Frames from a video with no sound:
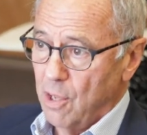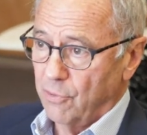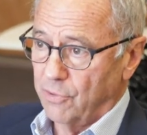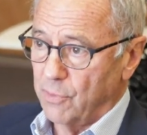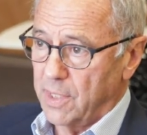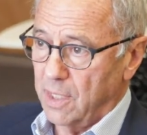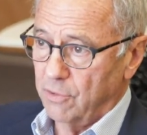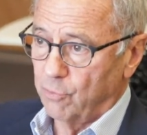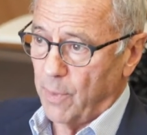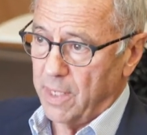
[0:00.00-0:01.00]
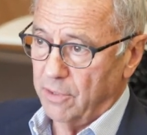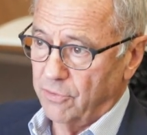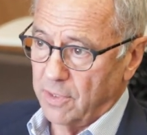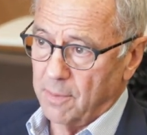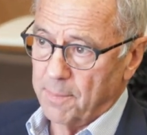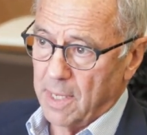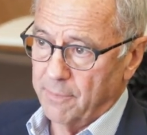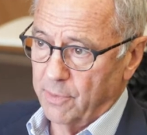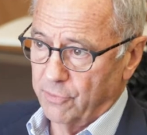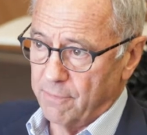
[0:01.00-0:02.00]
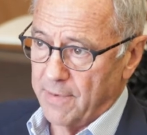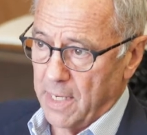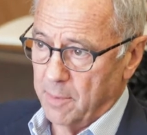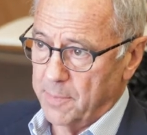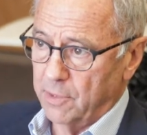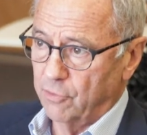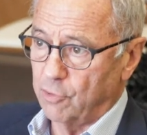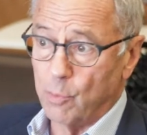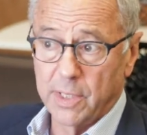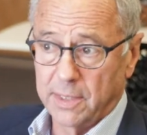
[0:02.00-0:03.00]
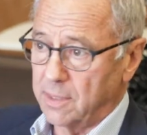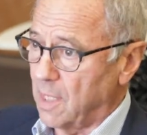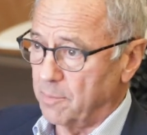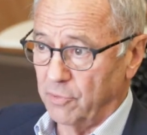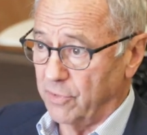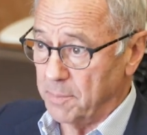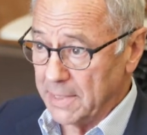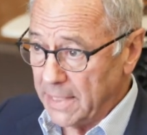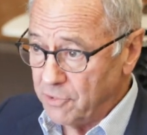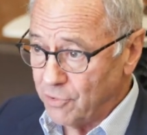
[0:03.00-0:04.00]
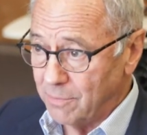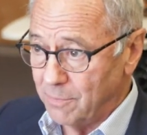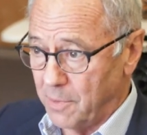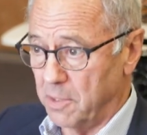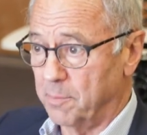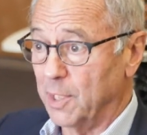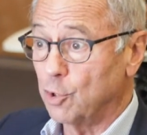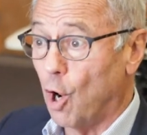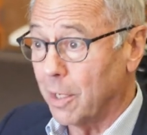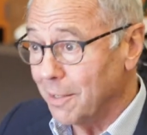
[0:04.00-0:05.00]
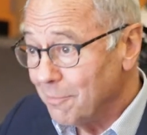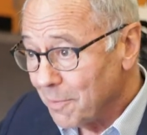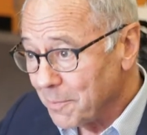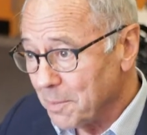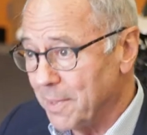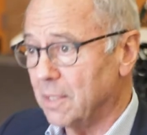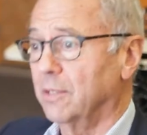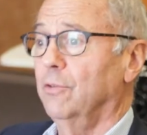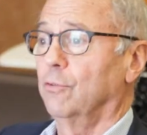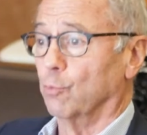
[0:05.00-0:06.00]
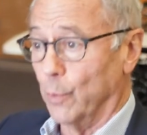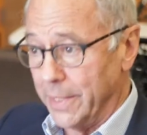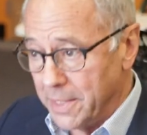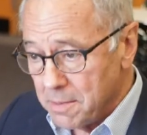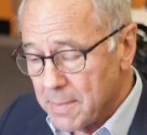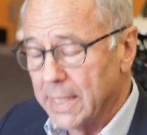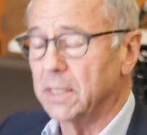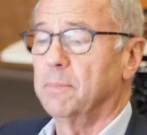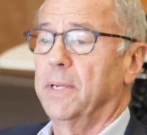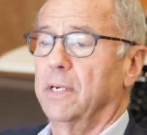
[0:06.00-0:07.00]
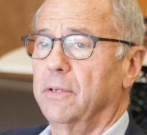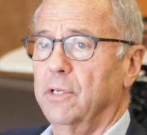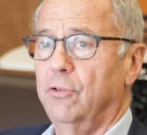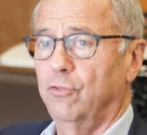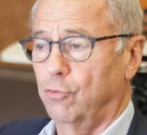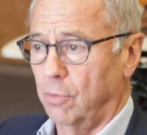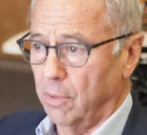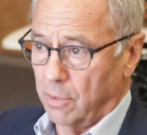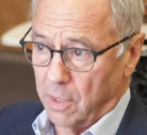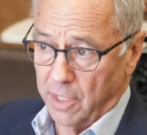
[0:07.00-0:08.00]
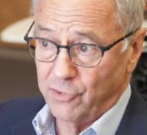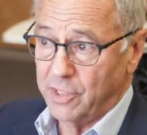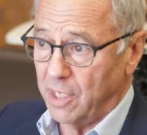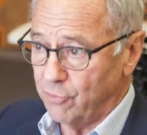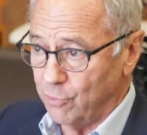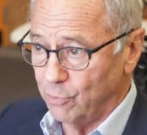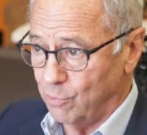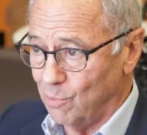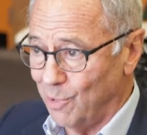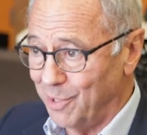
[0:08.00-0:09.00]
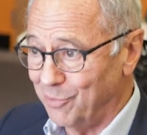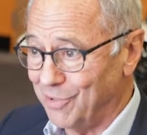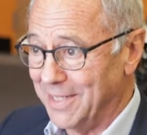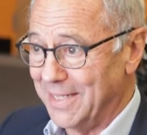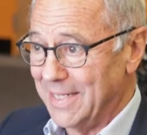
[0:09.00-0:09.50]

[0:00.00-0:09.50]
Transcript: So kids raised in impoverished environments don't get the type of stimulation, whether it be talking from their parents, reading by their parents, uh, educational toys,